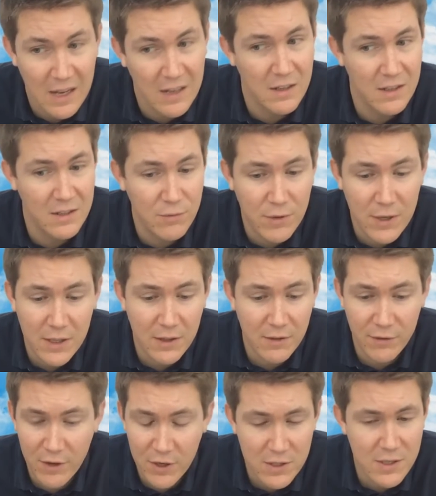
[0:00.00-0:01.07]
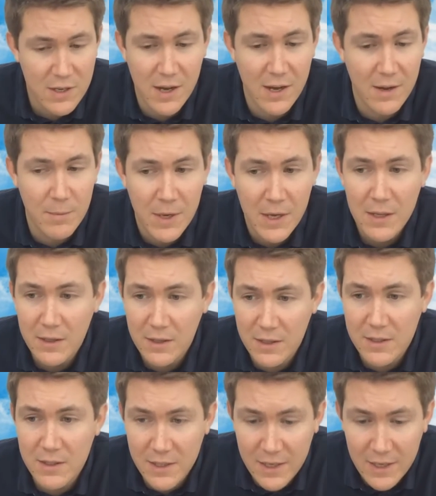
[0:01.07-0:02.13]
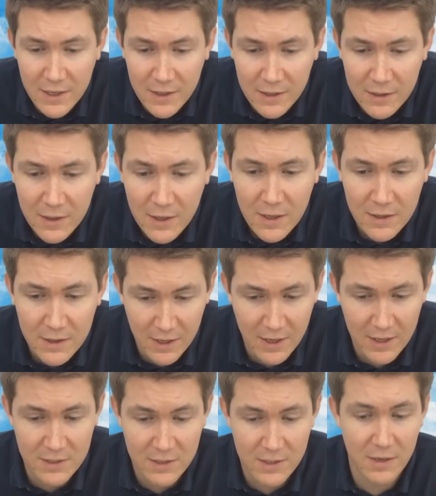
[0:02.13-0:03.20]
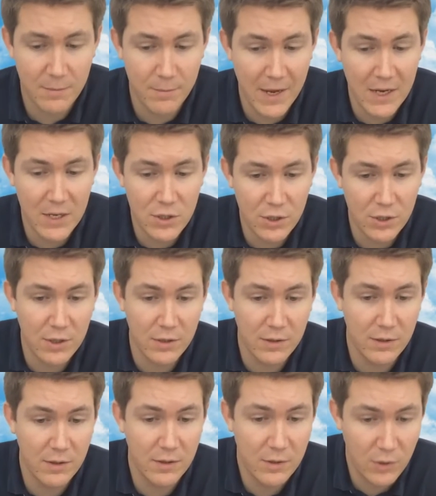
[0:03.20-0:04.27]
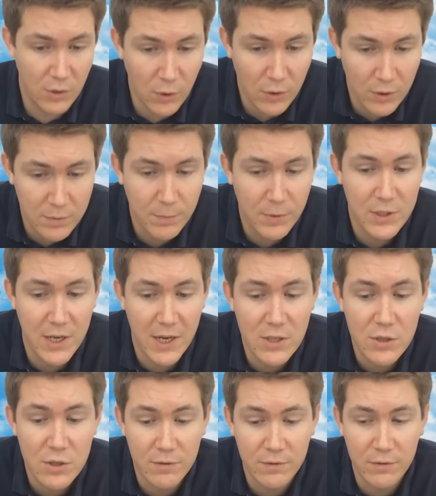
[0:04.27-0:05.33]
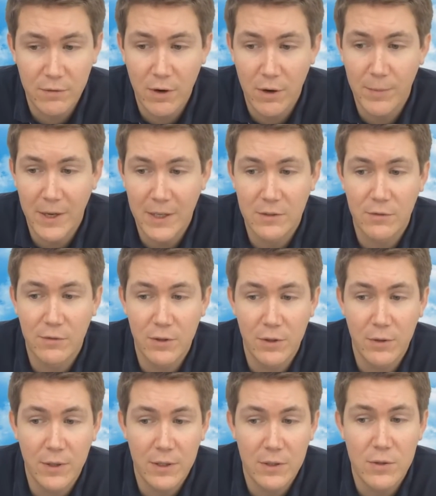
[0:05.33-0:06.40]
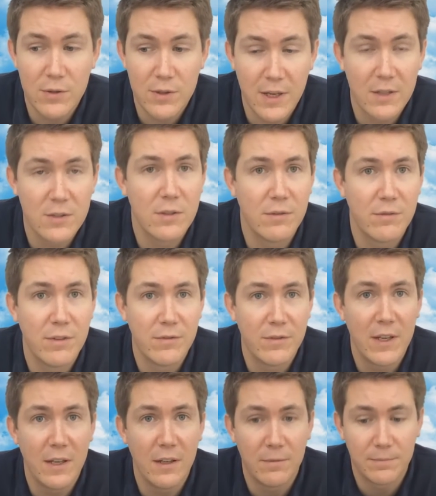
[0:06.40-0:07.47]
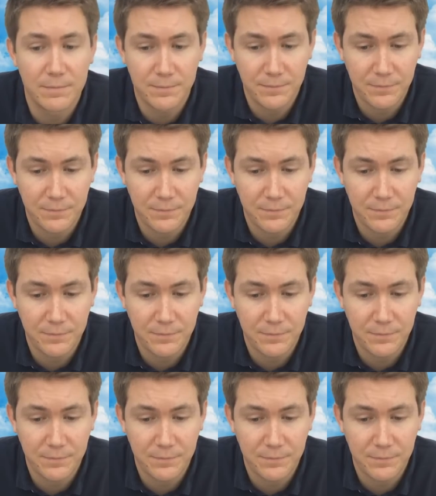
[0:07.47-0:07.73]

And it's really the first time this year that I see major good potential for romance for you in 2015.